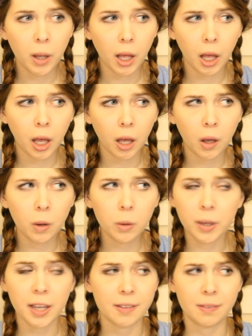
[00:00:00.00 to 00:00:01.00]
What?
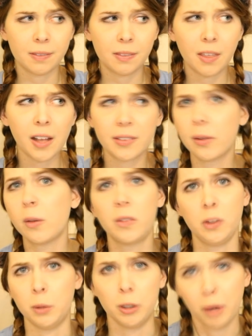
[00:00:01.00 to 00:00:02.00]
Okay, that's
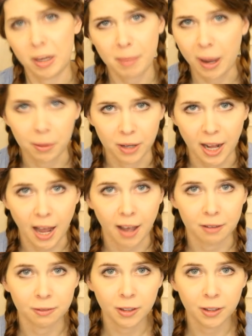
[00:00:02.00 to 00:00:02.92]
also a great power to have.